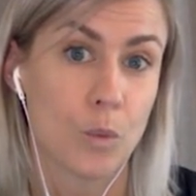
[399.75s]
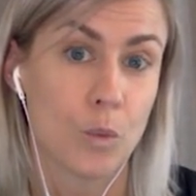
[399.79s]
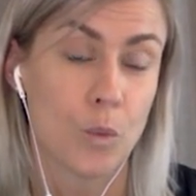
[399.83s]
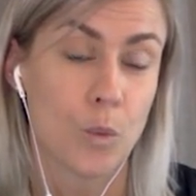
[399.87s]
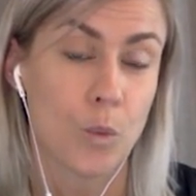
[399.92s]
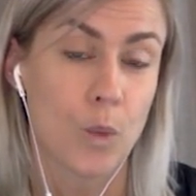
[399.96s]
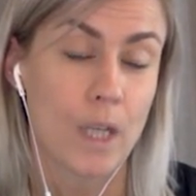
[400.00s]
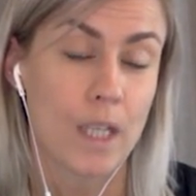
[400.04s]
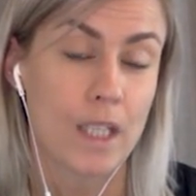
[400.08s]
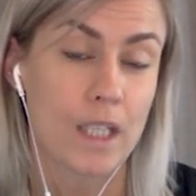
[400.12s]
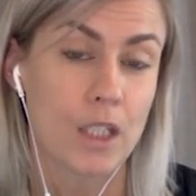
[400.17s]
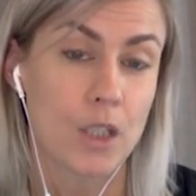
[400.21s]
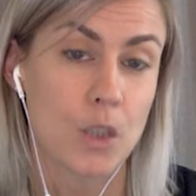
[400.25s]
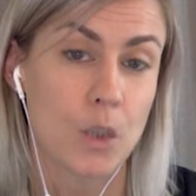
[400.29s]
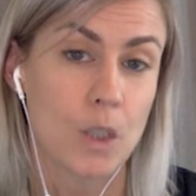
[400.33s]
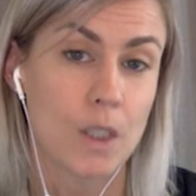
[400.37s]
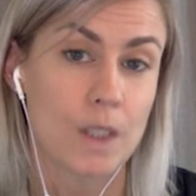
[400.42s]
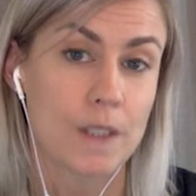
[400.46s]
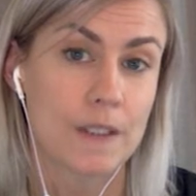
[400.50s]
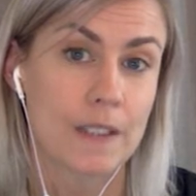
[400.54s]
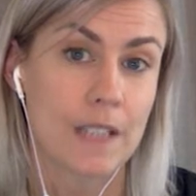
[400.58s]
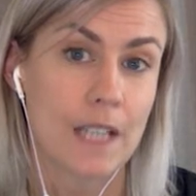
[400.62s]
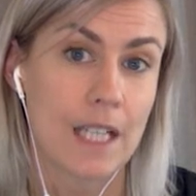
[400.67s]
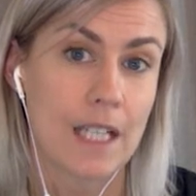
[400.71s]
when you are
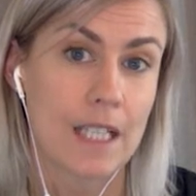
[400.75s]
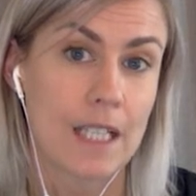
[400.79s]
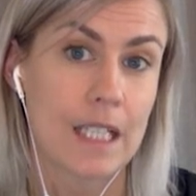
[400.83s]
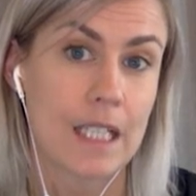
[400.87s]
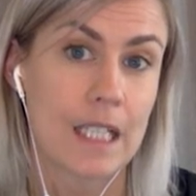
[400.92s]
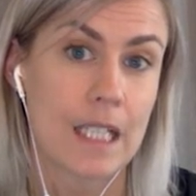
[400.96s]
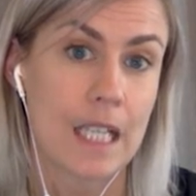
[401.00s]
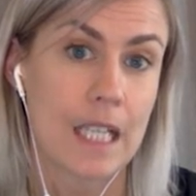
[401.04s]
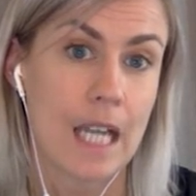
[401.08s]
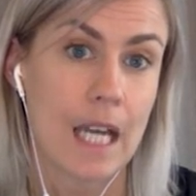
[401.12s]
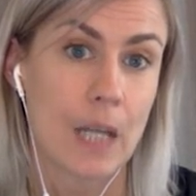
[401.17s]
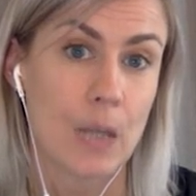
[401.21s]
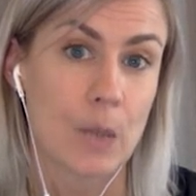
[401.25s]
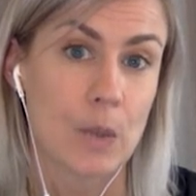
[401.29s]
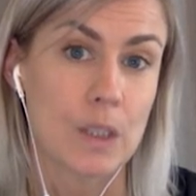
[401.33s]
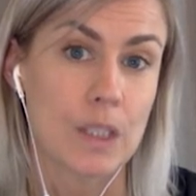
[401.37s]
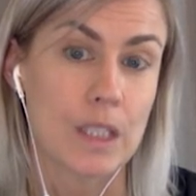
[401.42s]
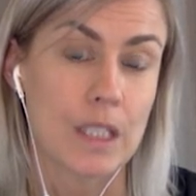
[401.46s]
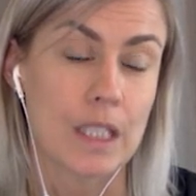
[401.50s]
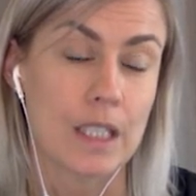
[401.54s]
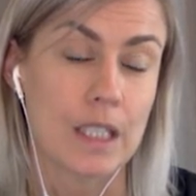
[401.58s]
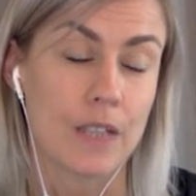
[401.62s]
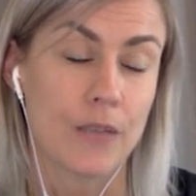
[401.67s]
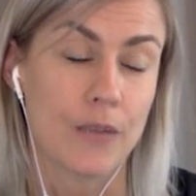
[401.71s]
standing out
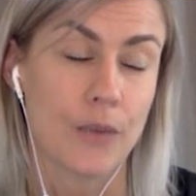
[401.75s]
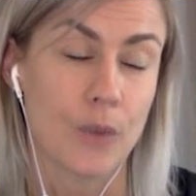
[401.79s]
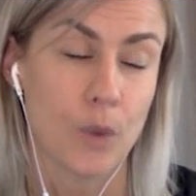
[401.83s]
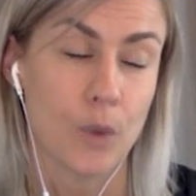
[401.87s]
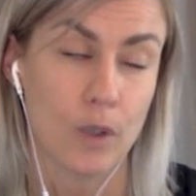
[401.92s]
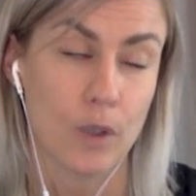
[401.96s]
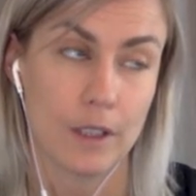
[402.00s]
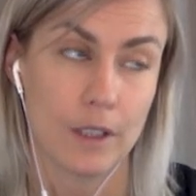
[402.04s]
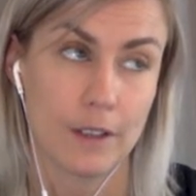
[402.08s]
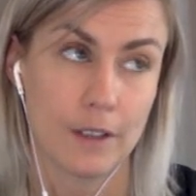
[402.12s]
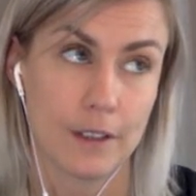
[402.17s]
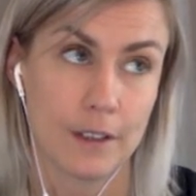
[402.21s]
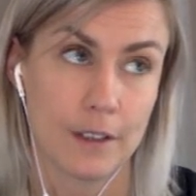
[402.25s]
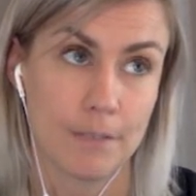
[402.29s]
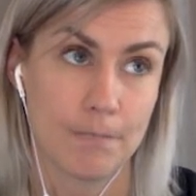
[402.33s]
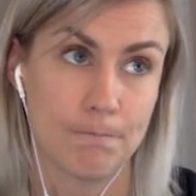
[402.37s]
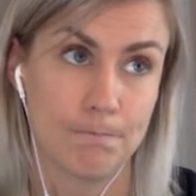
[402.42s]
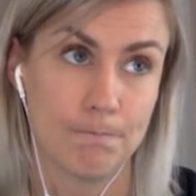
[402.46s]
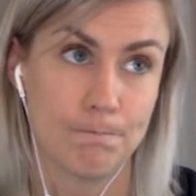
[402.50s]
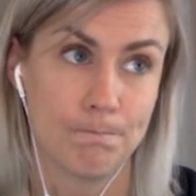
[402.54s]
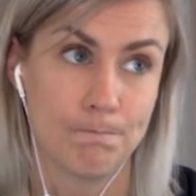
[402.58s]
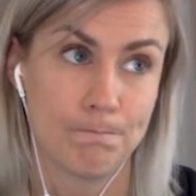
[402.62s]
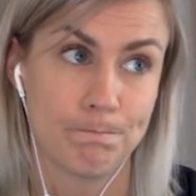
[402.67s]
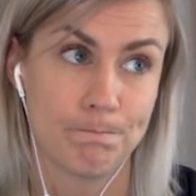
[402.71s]
in a forest.
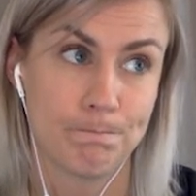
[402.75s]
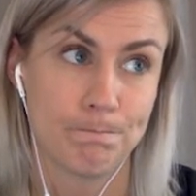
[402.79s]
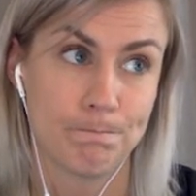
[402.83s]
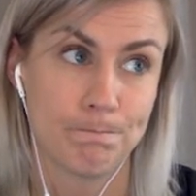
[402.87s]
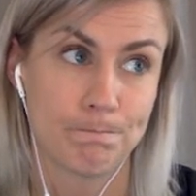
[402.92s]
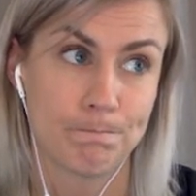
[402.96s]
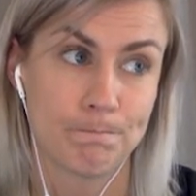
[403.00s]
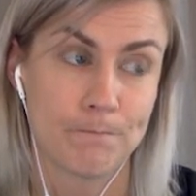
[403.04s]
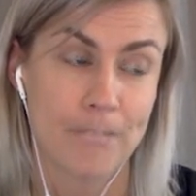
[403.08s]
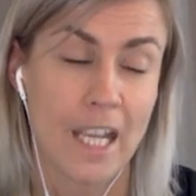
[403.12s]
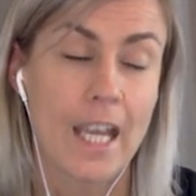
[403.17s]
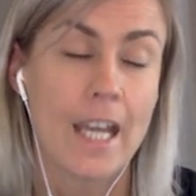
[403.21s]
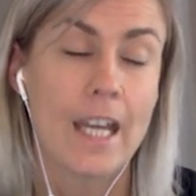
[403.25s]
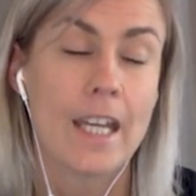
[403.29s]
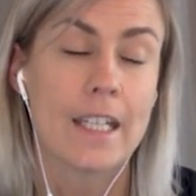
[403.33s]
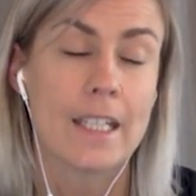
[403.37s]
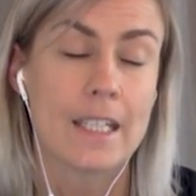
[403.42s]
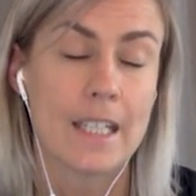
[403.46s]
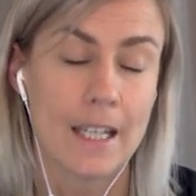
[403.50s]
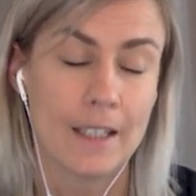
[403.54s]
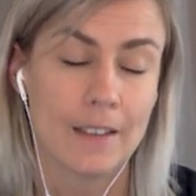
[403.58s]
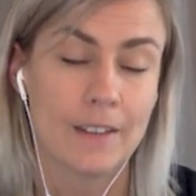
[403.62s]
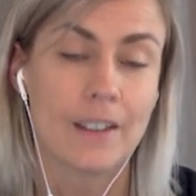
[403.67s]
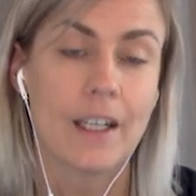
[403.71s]

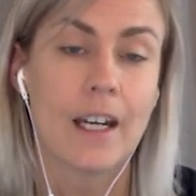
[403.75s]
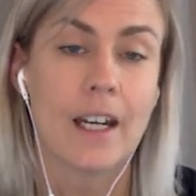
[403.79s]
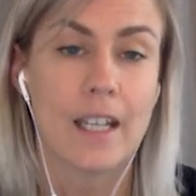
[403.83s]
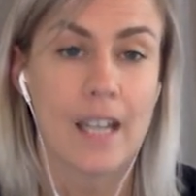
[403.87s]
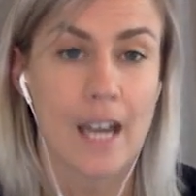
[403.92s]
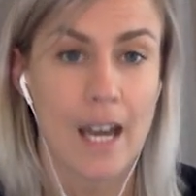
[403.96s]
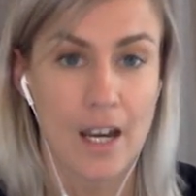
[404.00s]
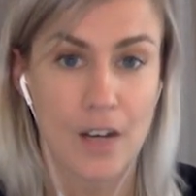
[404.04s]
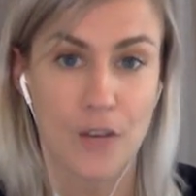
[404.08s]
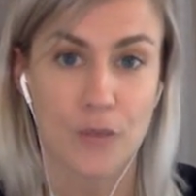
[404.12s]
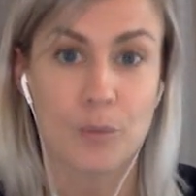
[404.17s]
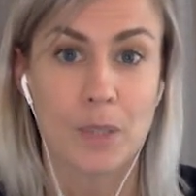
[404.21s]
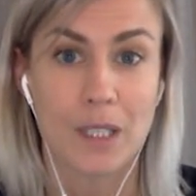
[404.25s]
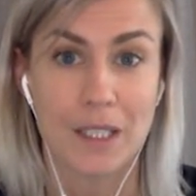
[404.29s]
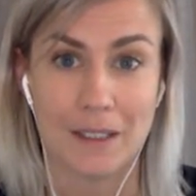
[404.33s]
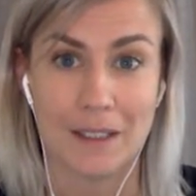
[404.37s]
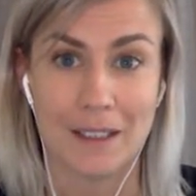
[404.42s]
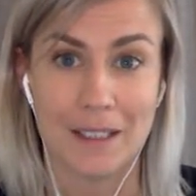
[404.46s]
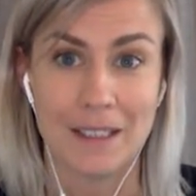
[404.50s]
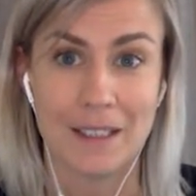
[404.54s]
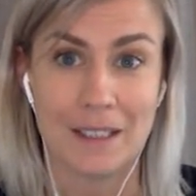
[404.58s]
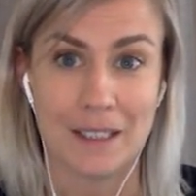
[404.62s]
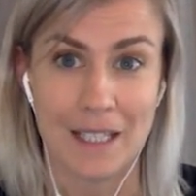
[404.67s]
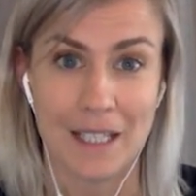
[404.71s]
Yes, I have been
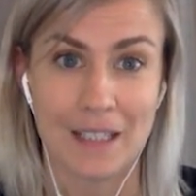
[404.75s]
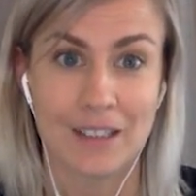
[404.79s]
in that